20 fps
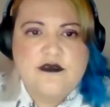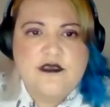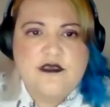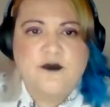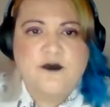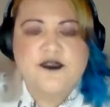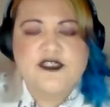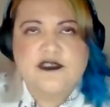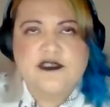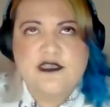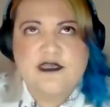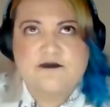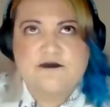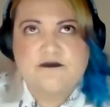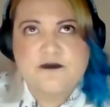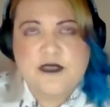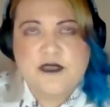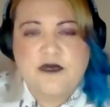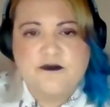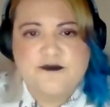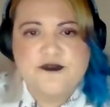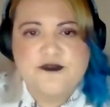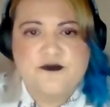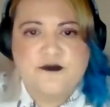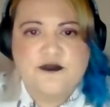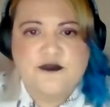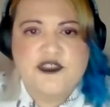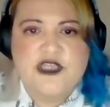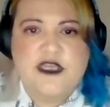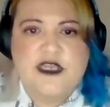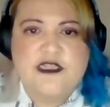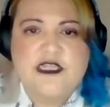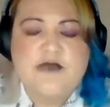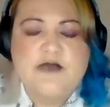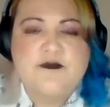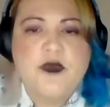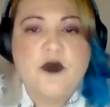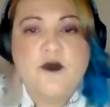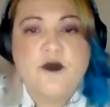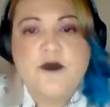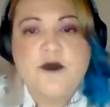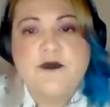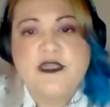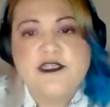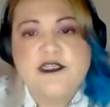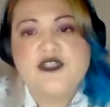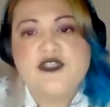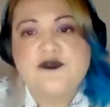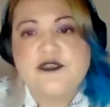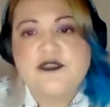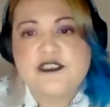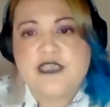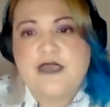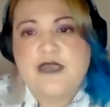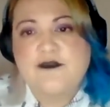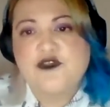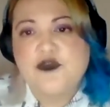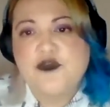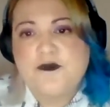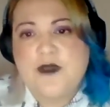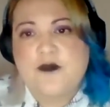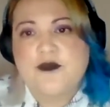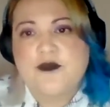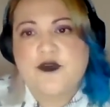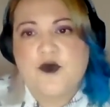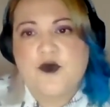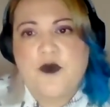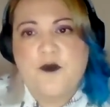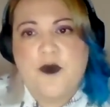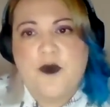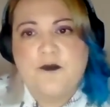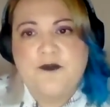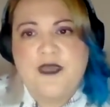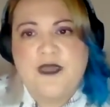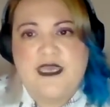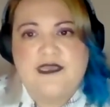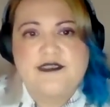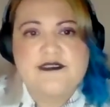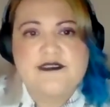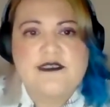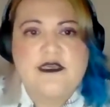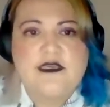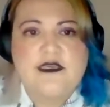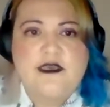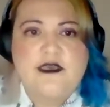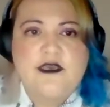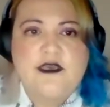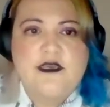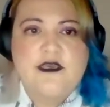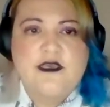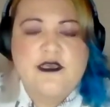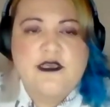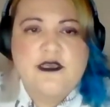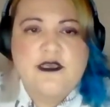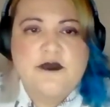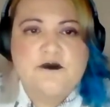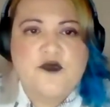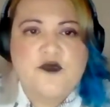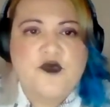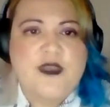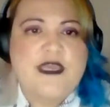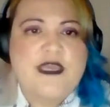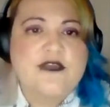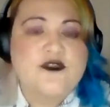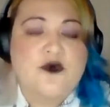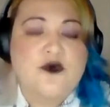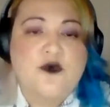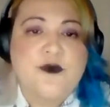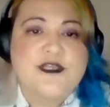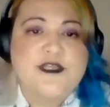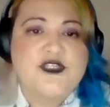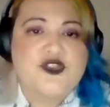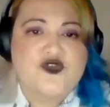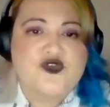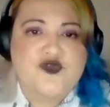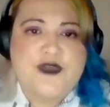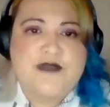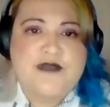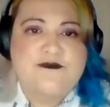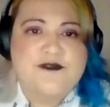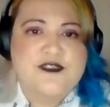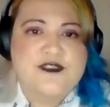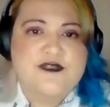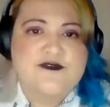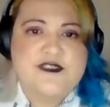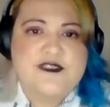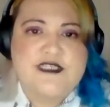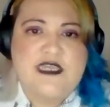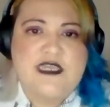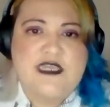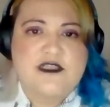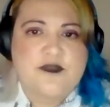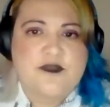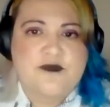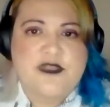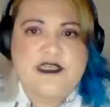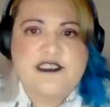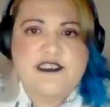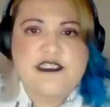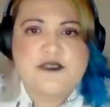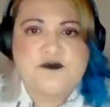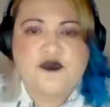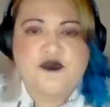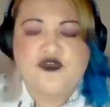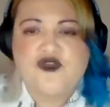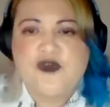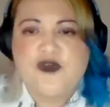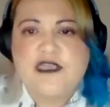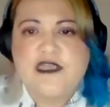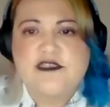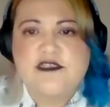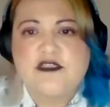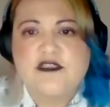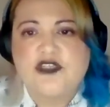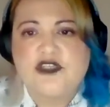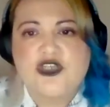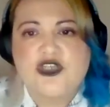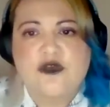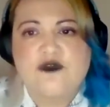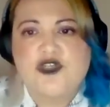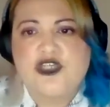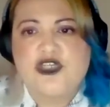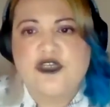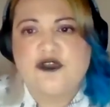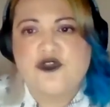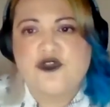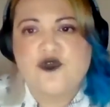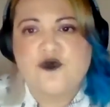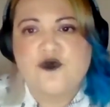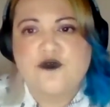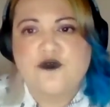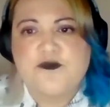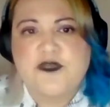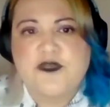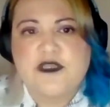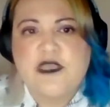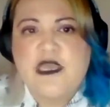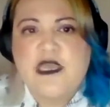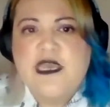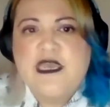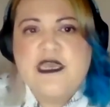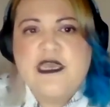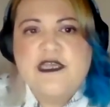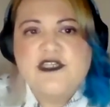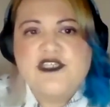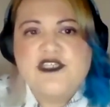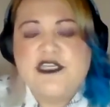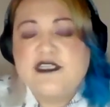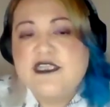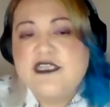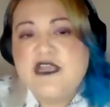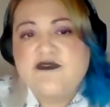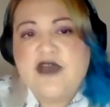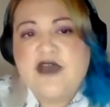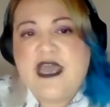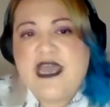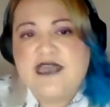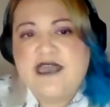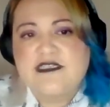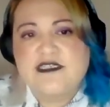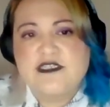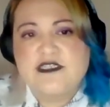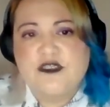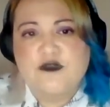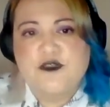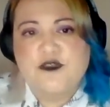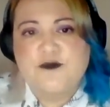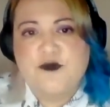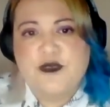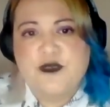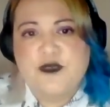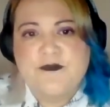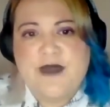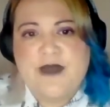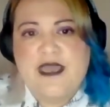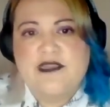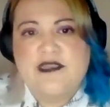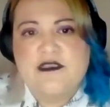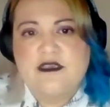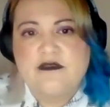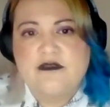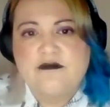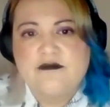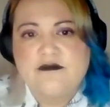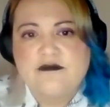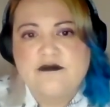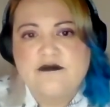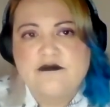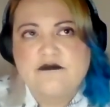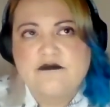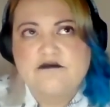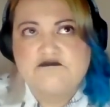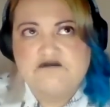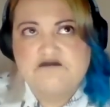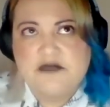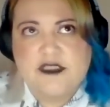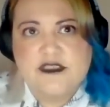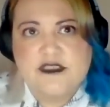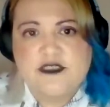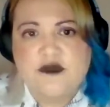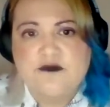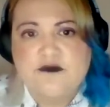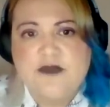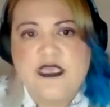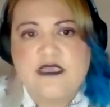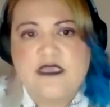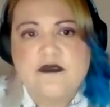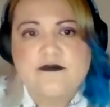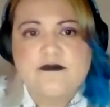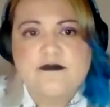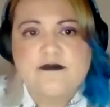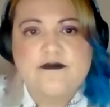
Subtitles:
It wasn't a comfortable journey, but we managed to escape to America in one piece. Marie had always dreamed of seeing the places portrayed in the show she adored, but she'd never had a suitable companion until me.